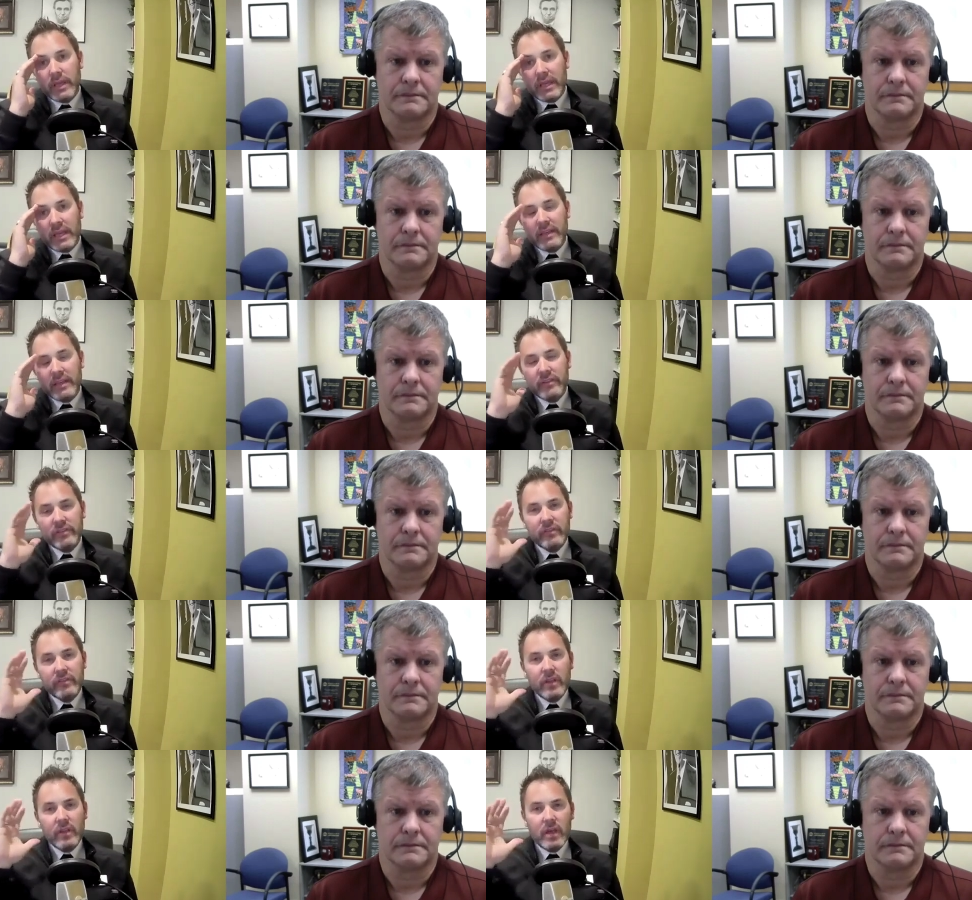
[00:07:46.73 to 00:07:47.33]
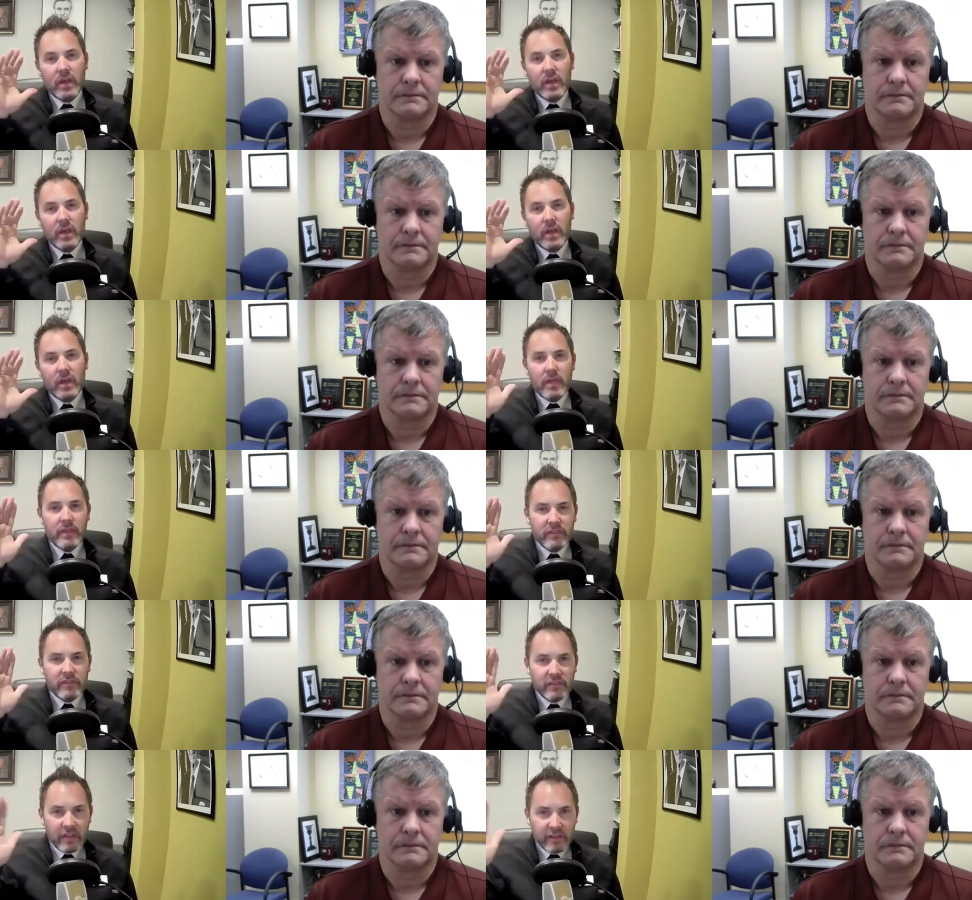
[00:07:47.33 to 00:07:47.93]
Speaker 1: is
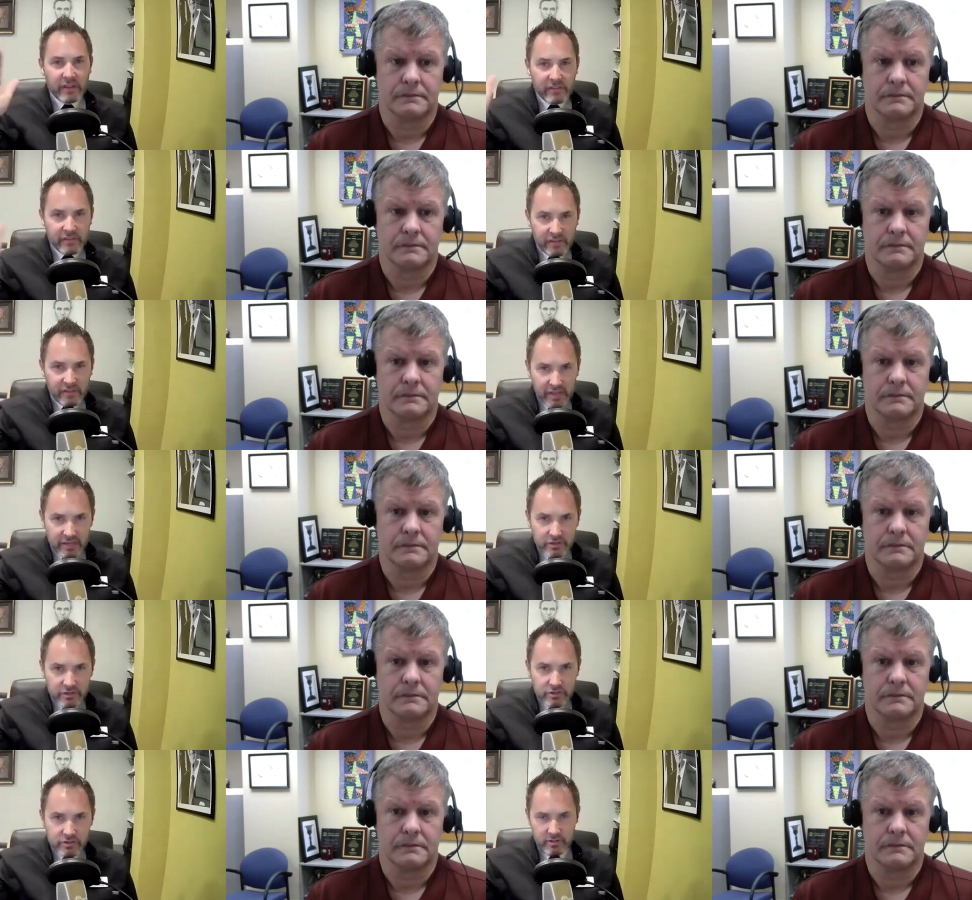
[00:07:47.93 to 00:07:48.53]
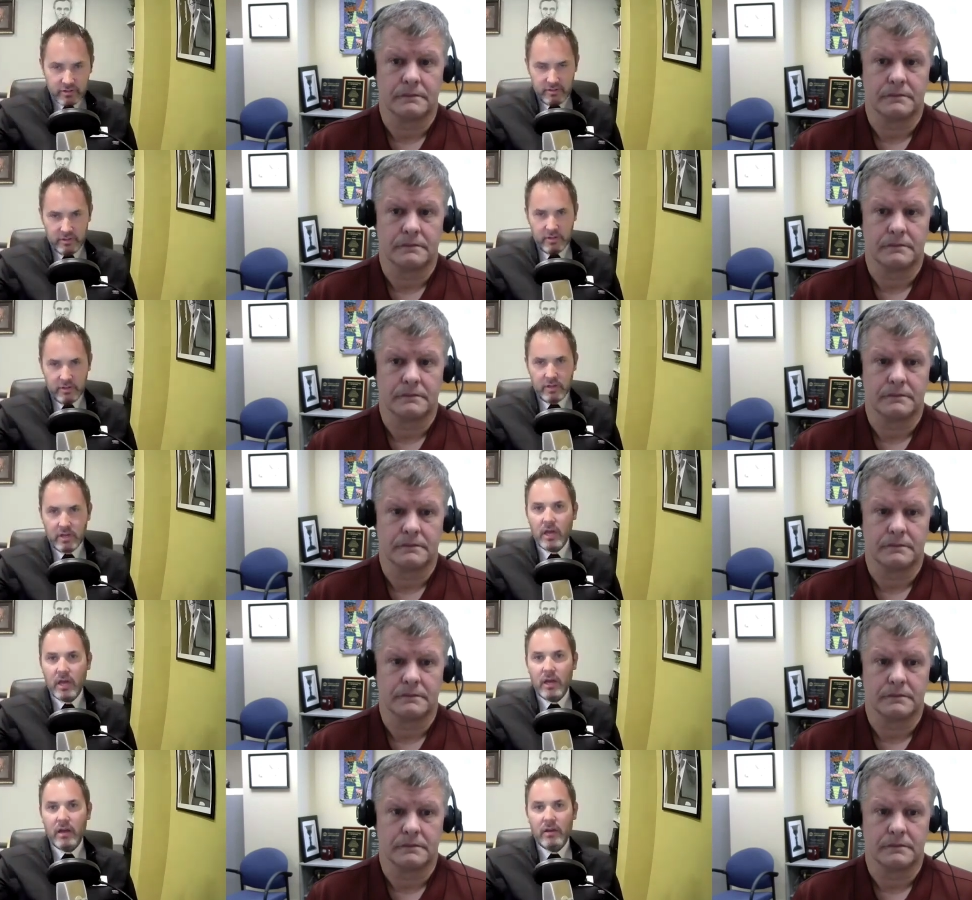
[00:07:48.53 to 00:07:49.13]
the
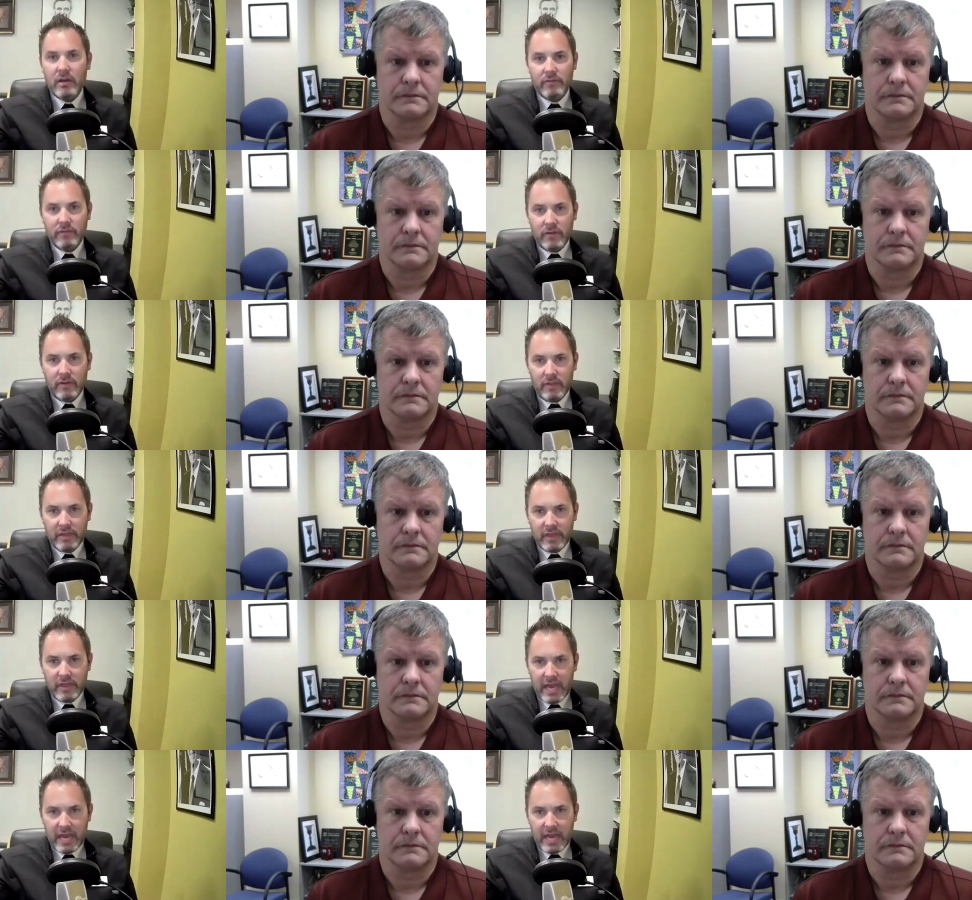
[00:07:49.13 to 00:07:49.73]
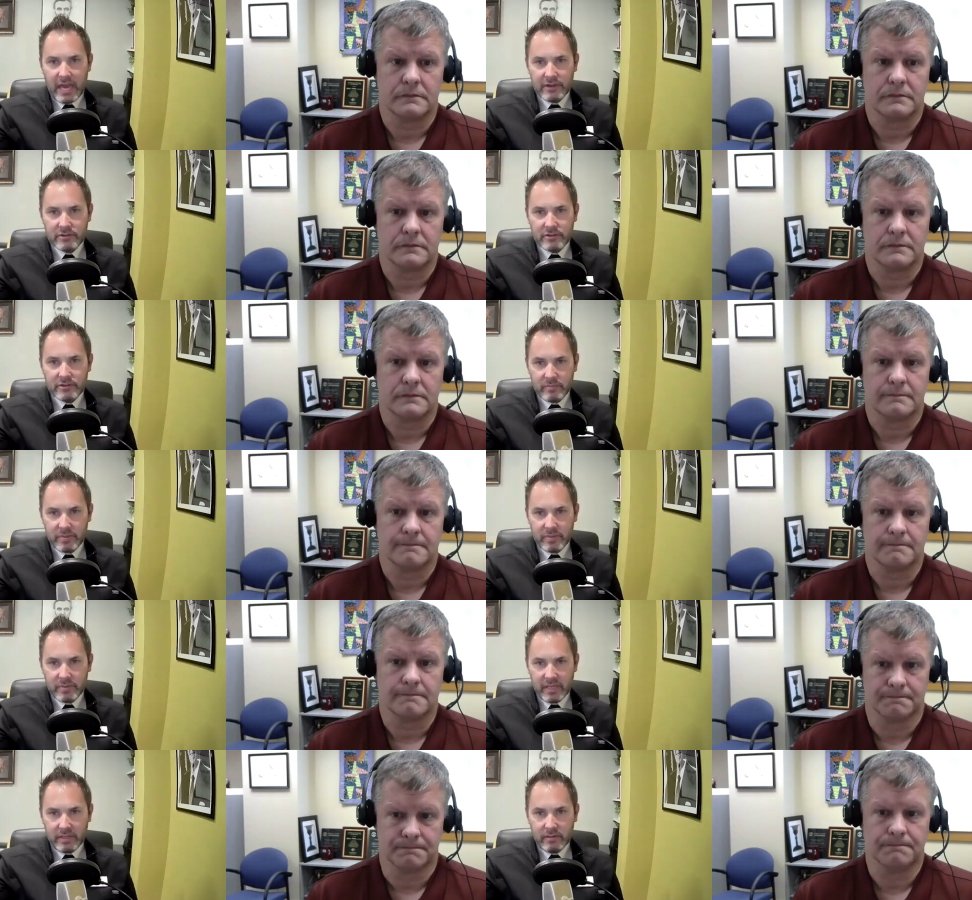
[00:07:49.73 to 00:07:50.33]
cessation of the
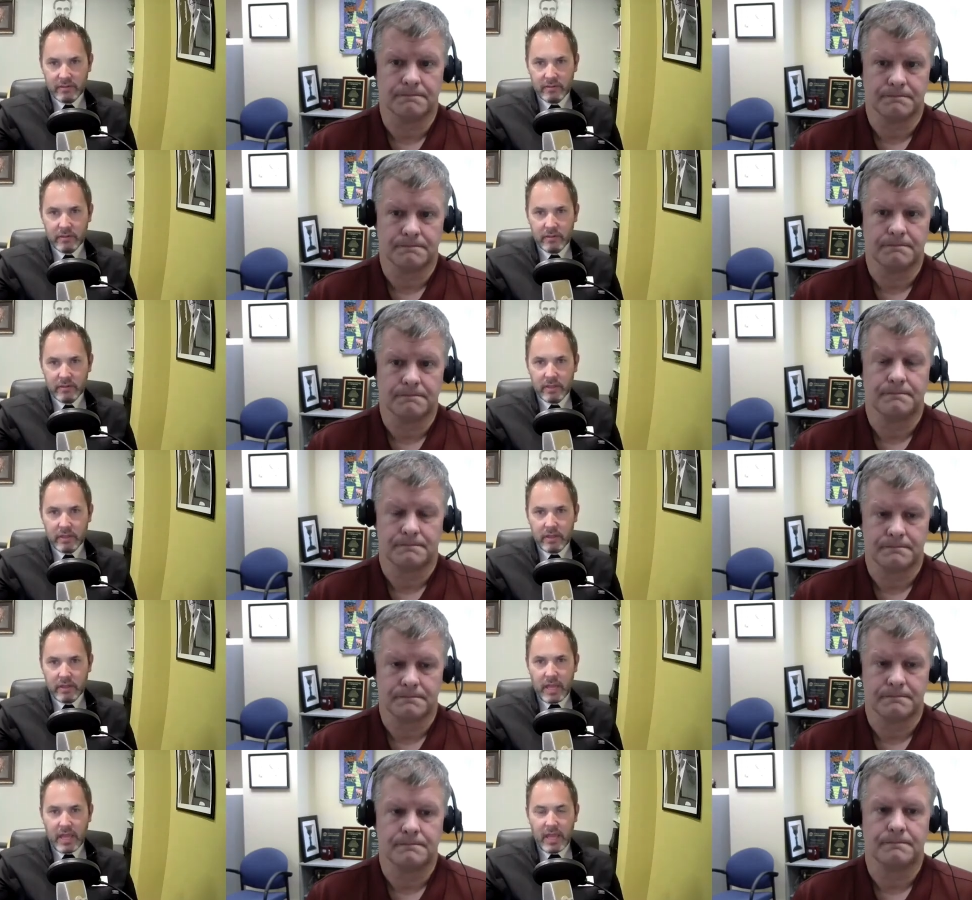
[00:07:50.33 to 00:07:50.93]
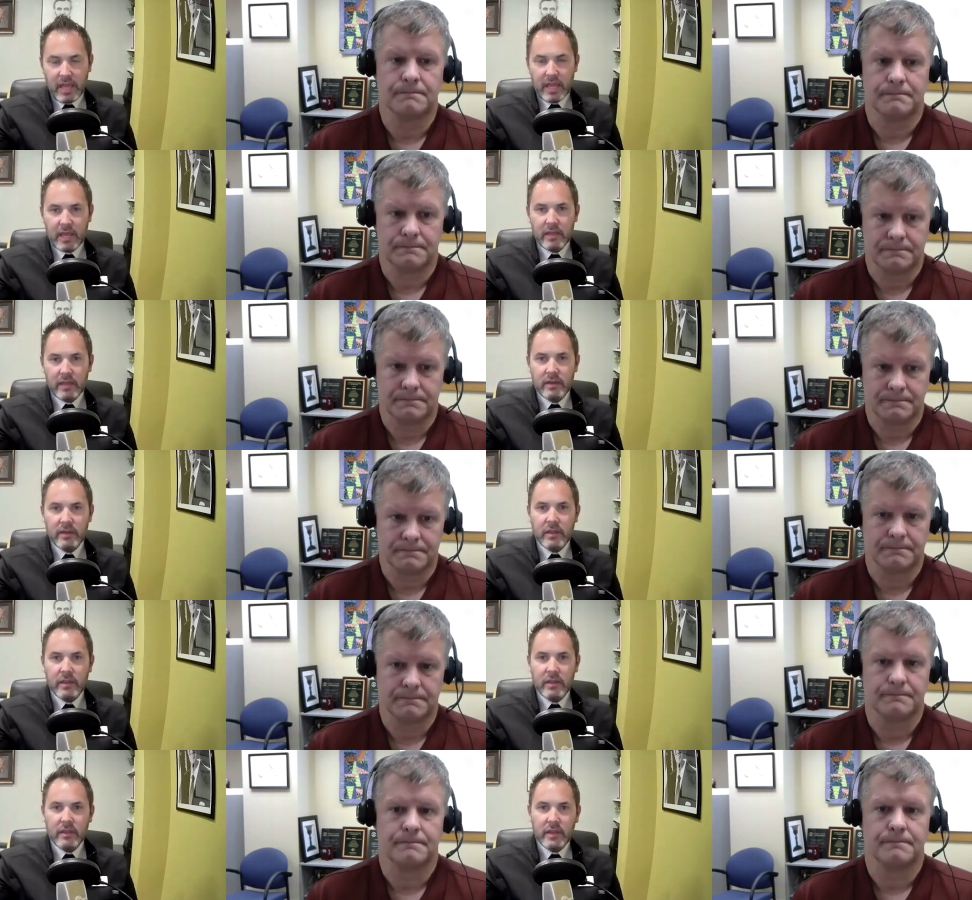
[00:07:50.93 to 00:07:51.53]
atropine
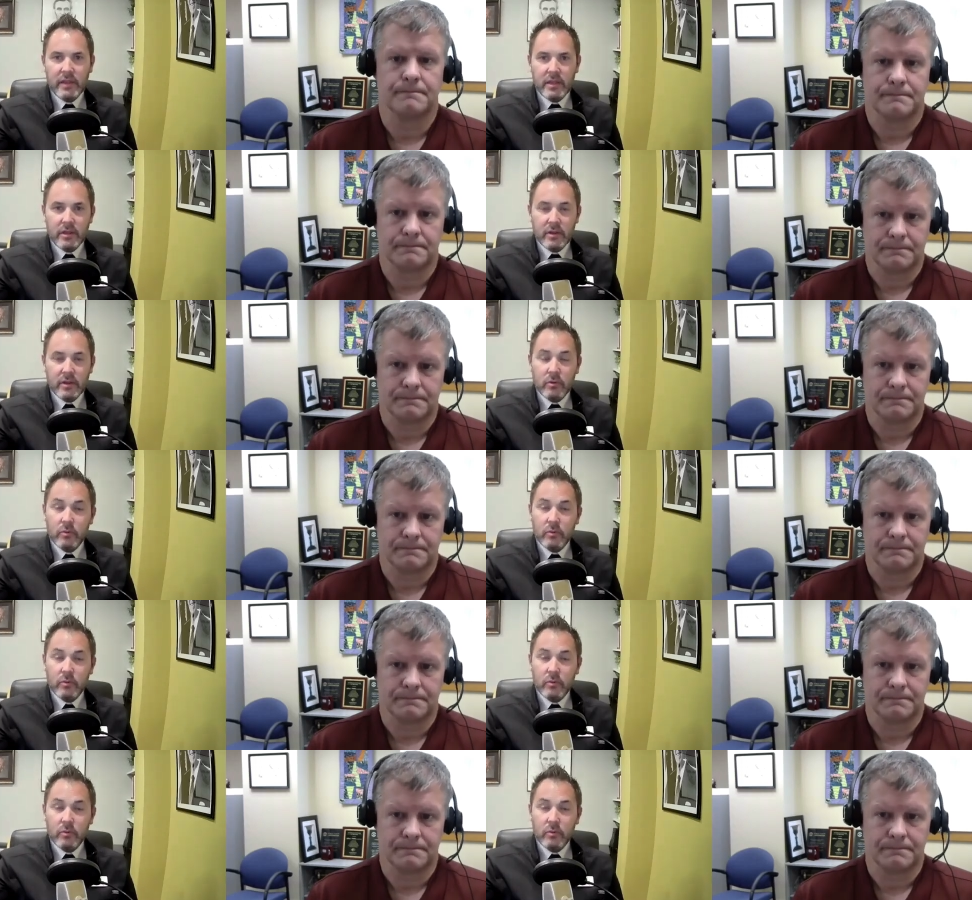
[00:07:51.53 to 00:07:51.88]
and the